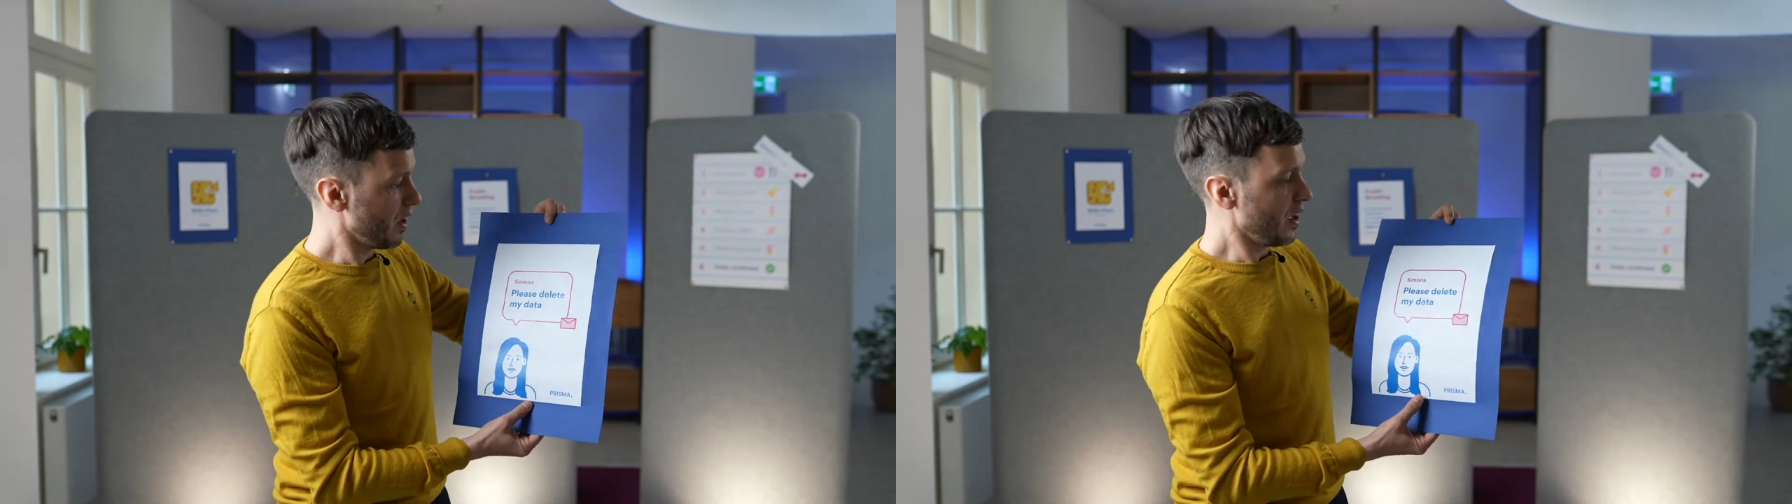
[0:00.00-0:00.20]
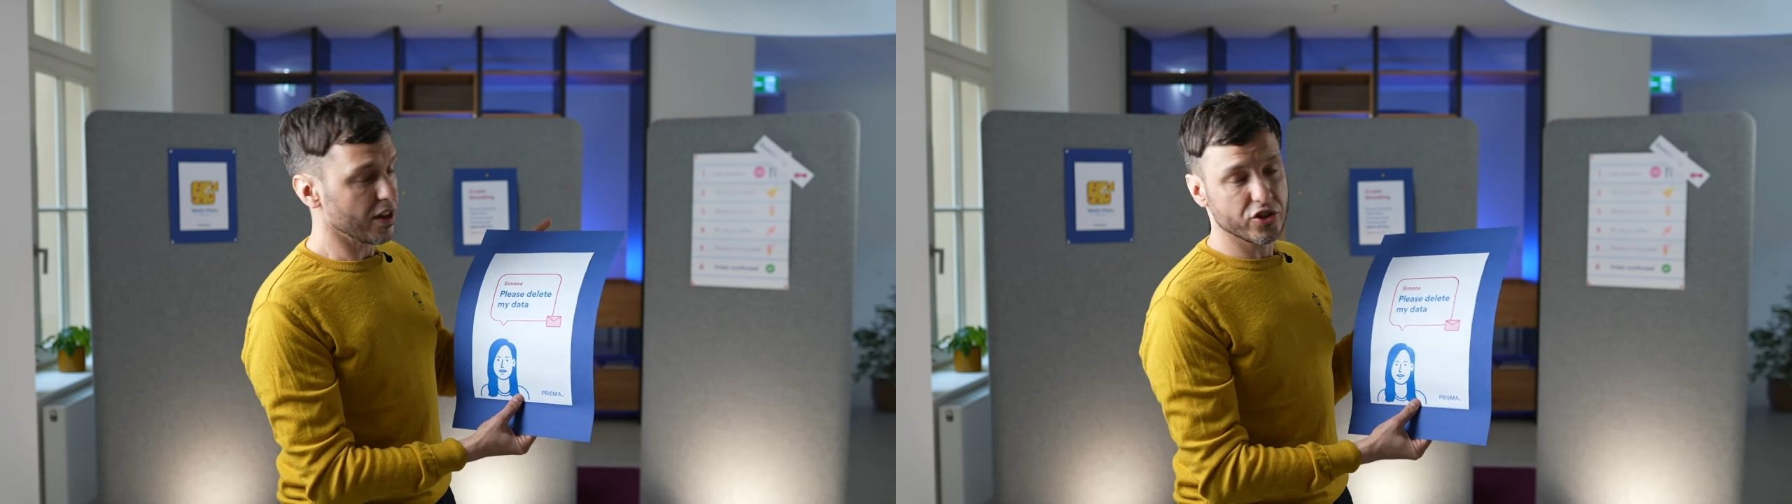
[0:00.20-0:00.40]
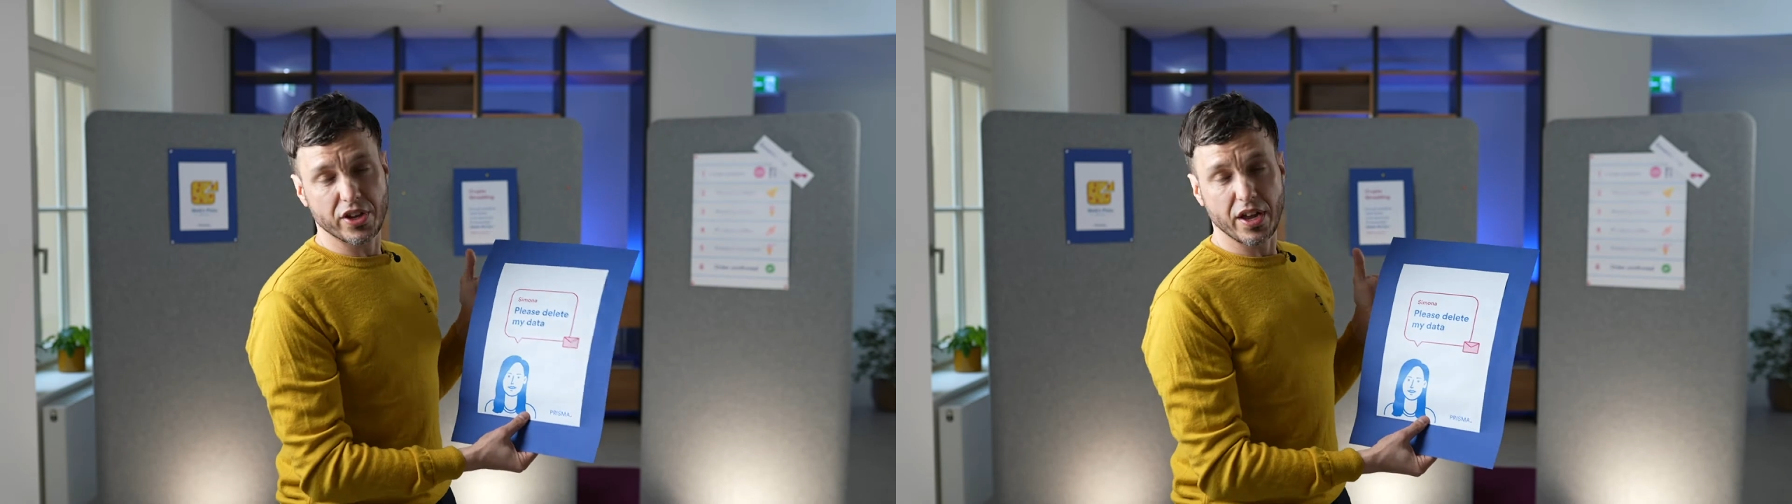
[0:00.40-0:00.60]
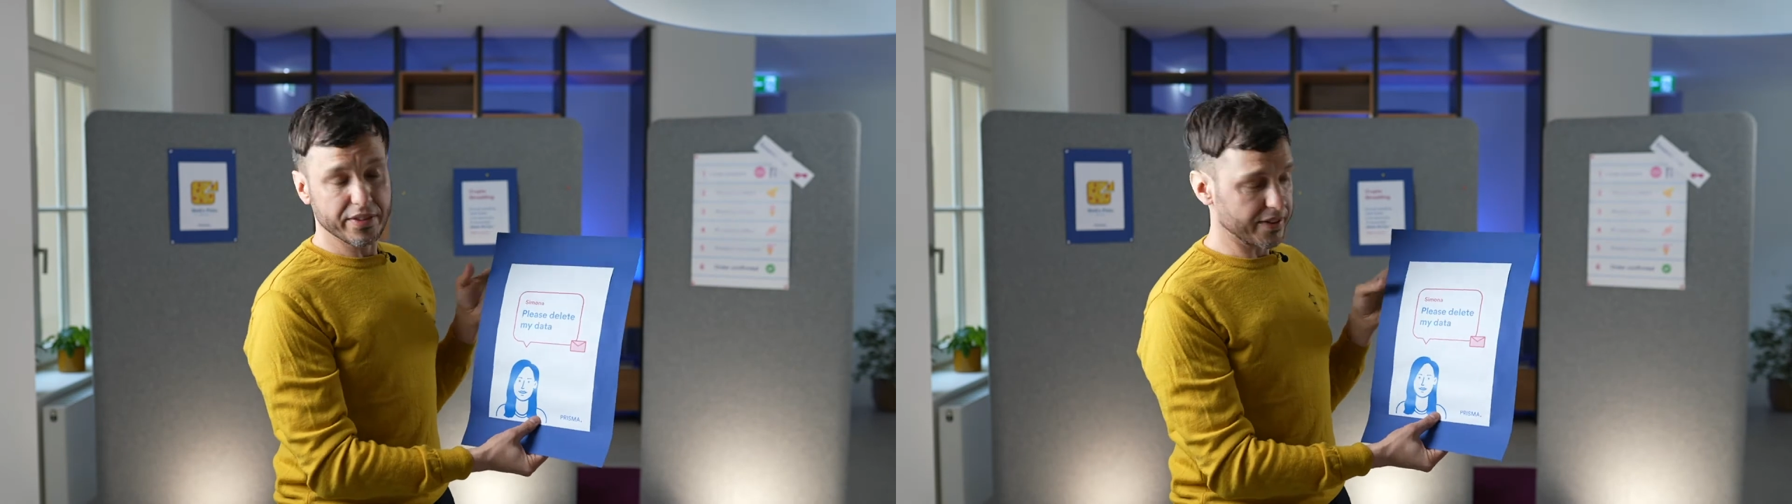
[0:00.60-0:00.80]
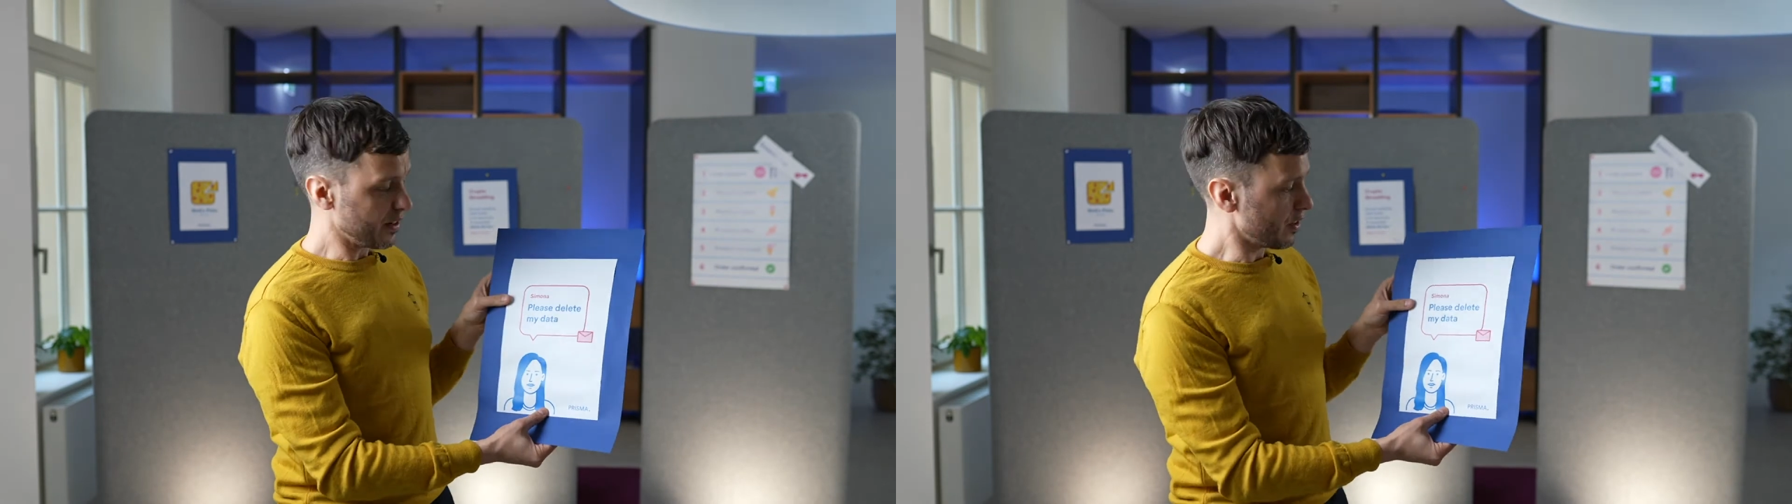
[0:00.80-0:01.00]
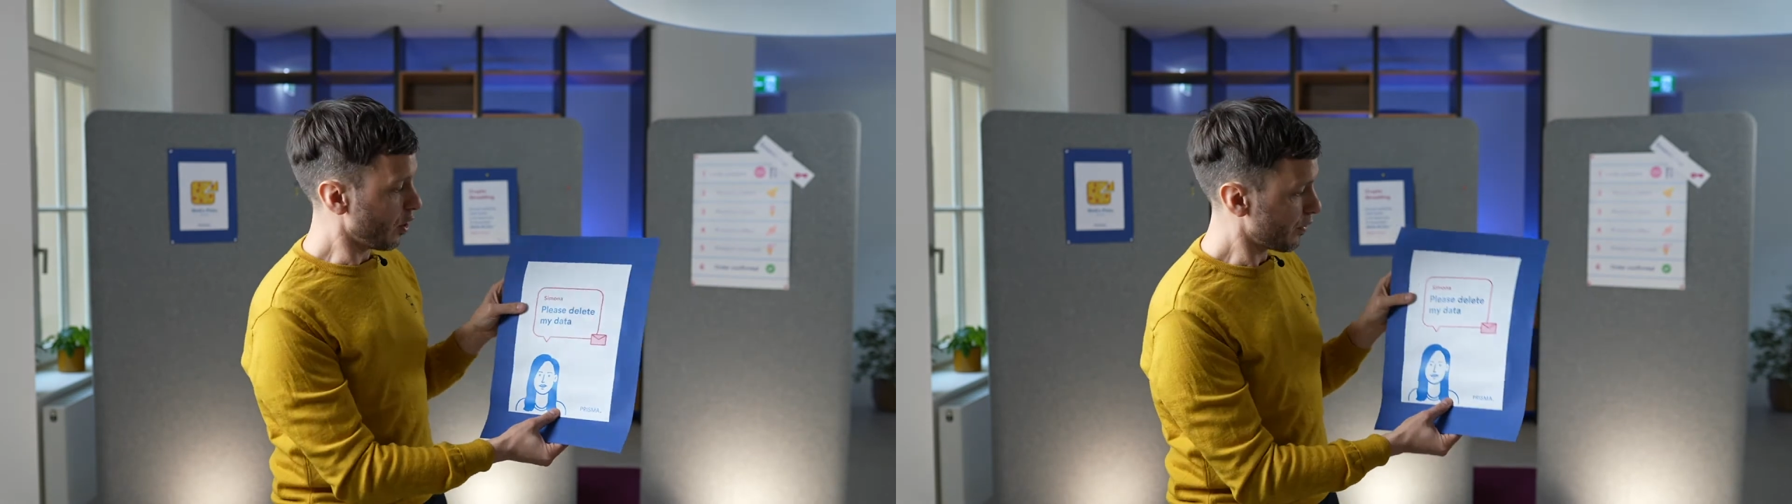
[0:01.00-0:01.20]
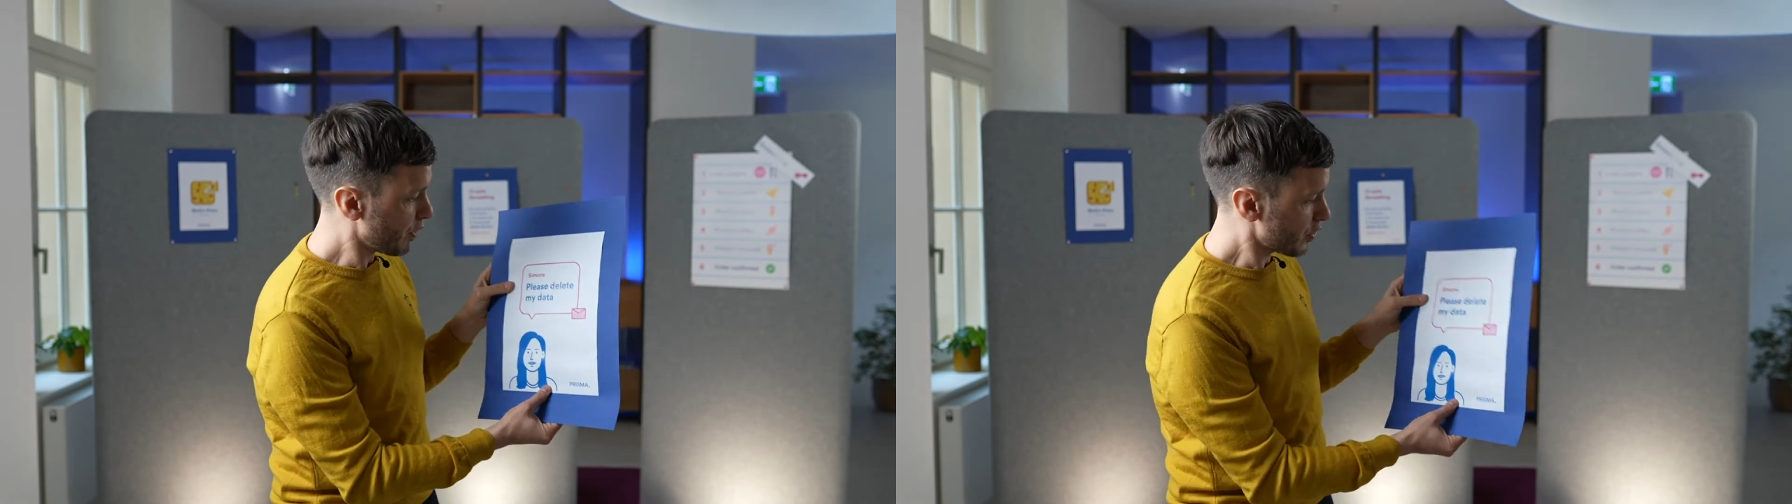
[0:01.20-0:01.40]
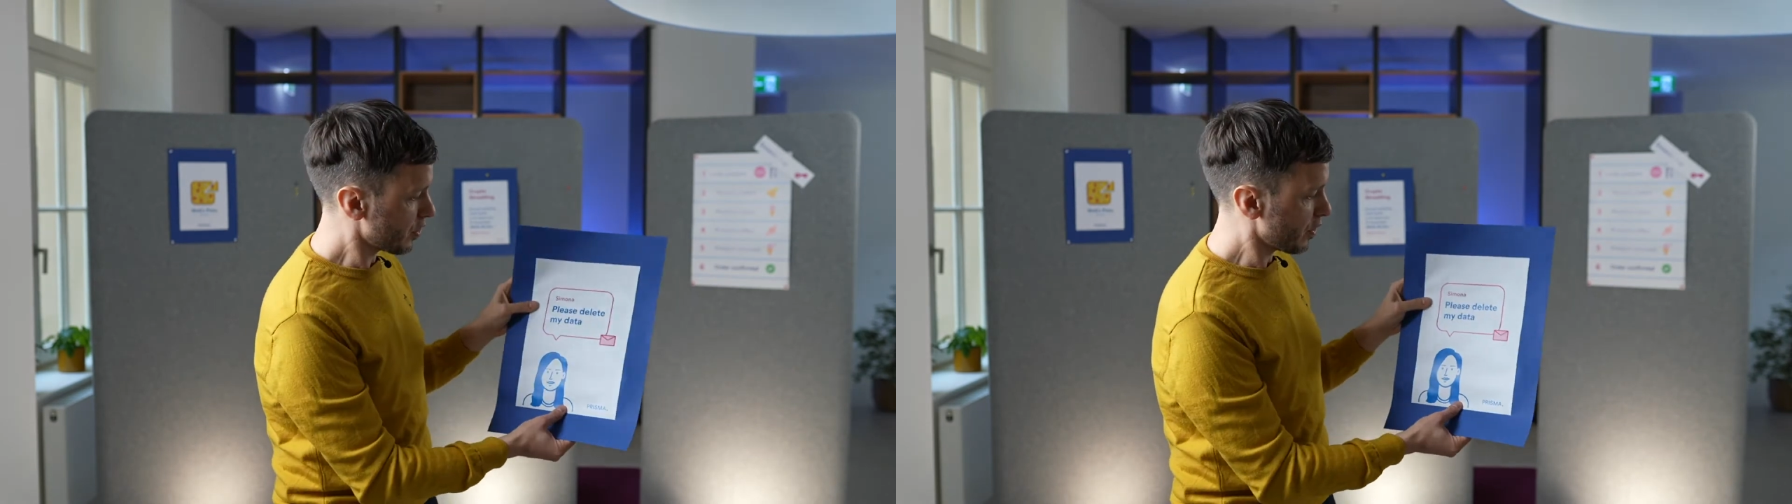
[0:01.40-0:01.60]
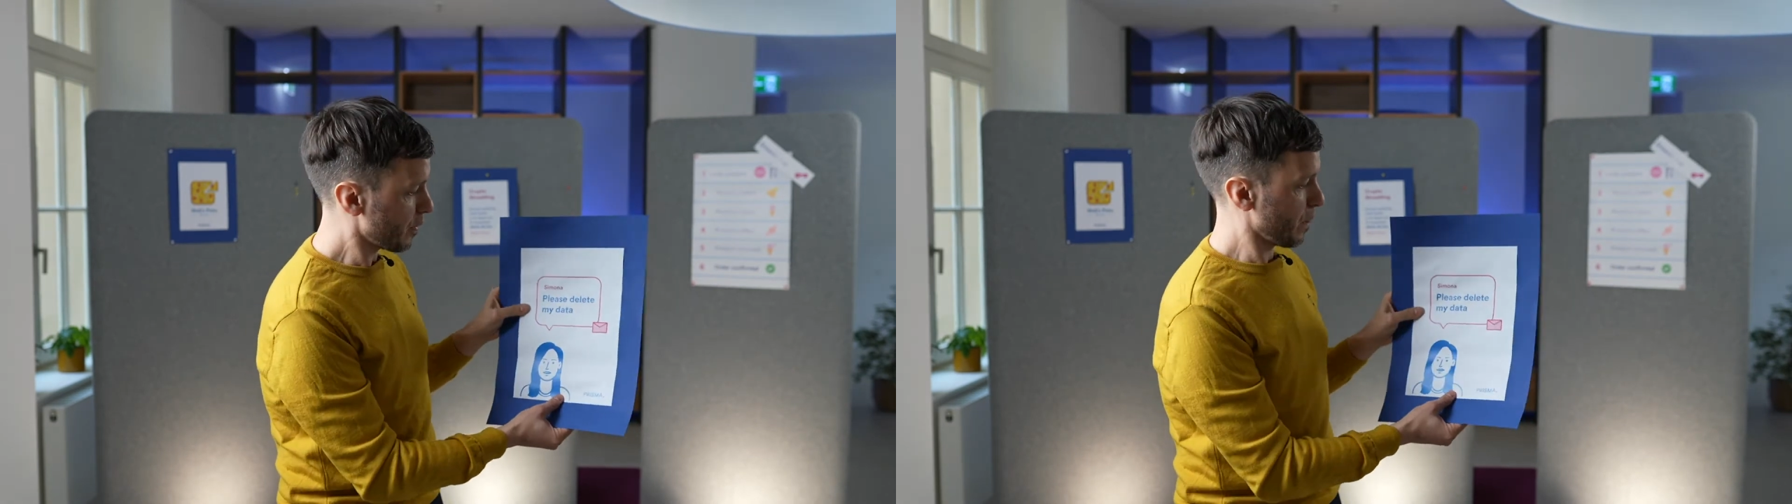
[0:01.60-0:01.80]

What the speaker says: and she hands in an official